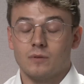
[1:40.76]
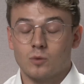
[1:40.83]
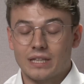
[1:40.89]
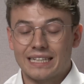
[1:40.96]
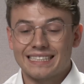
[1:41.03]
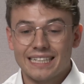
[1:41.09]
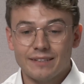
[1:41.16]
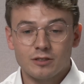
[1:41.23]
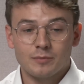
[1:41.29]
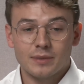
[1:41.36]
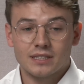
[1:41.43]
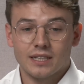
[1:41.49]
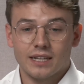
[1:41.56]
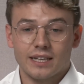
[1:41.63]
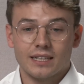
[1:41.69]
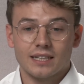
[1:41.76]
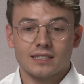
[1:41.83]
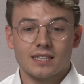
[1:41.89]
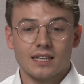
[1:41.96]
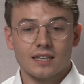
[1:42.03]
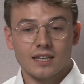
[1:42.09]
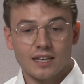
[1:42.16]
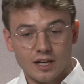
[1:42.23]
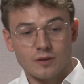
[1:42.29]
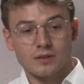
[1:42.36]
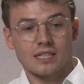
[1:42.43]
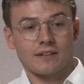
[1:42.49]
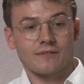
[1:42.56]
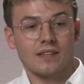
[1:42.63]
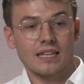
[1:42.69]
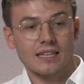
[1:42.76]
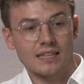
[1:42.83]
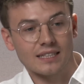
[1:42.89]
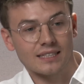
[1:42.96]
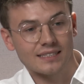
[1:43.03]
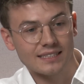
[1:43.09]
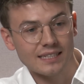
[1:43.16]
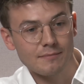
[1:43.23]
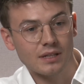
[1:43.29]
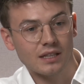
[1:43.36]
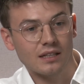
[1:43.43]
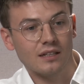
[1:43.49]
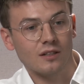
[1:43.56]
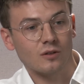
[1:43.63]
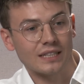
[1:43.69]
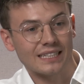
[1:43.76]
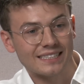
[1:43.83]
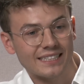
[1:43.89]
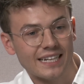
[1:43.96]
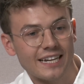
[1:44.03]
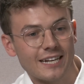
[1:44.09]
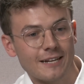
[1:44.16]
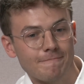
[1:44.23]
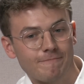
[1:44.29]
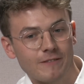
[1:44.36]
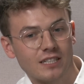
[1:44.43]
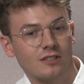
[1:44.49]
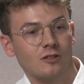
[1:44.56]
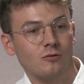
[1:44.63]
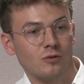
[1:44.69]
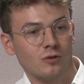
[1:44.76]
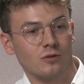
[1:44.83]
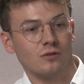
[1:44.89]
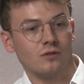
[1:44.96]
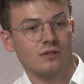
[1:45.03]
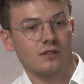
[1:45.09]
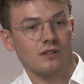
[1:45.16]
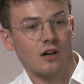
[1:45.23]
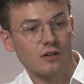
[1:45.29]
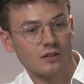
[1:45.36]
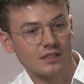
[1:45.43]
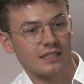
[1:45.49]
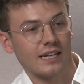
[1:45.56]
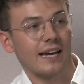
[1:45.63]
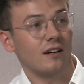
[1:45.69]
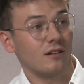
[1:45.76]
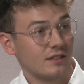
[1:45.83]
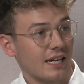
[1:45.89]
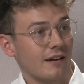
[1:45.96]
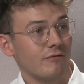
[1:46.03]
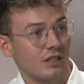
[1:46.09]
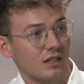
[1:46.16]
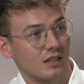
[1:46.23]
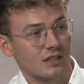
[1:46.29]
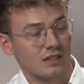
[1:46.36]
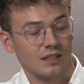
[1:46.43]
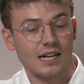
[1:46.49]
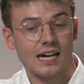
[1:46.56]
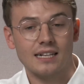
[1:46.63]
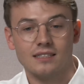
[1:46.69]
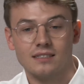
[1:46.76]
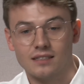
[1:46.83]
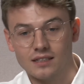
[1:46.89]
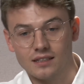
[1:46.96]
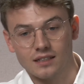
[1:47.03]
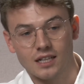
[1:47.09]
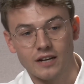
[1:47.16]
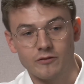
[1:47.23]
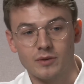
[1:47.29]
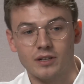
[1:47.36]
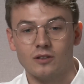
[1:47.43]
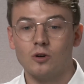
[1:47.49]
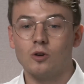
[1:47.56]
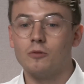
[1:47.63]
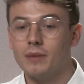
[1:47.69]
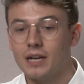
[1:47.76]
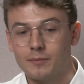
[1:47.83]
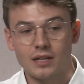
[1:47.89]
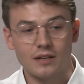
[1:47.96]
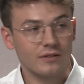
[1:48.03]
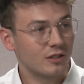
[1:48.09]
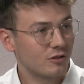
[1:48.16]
what they seem to be saying, is that they're going to have the similar or the same fiscal rules on debt reduction as the government, or maybe even